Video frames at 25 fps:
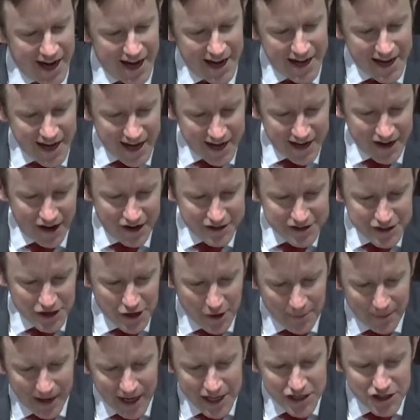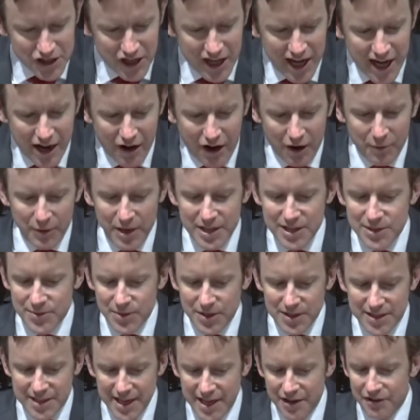In, in our denomination here, I went to
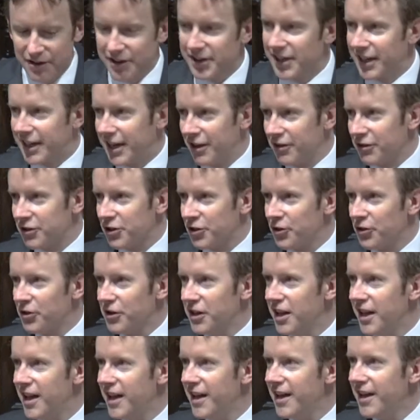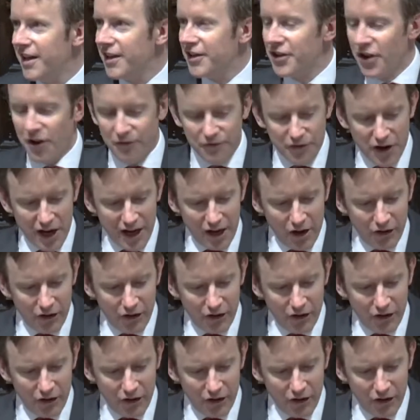a dinner at the Guildhall not very